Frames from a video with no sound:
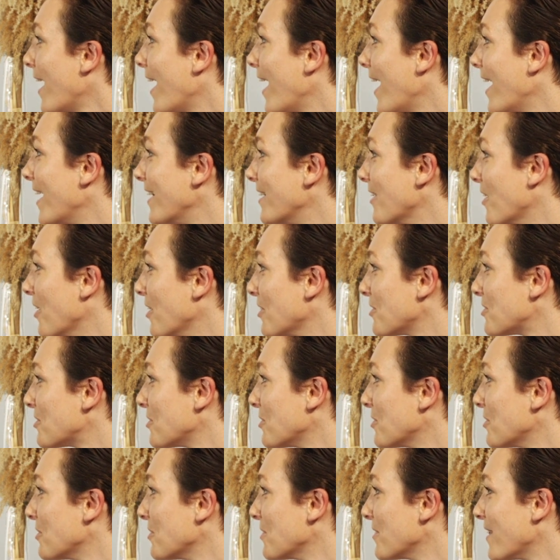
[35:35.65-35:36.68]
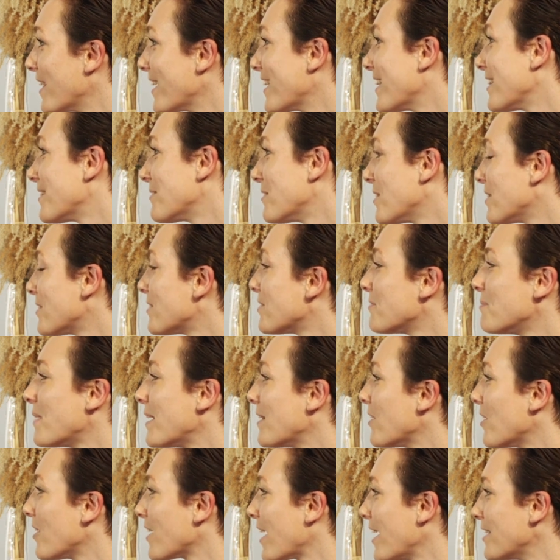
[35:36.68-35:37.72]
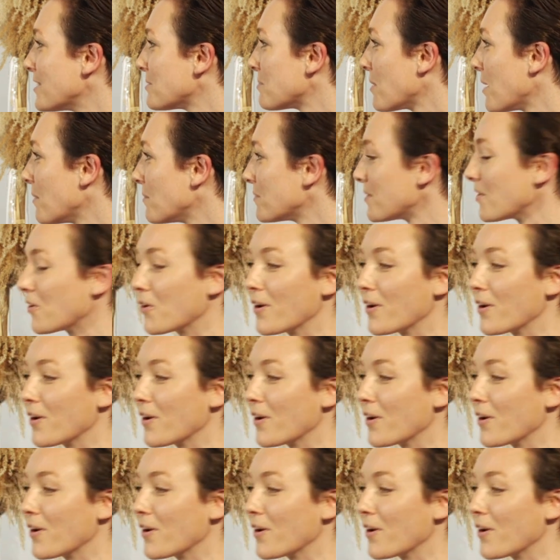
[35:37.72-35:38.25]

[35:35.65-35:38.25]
And also, like, it made all kinds of problems.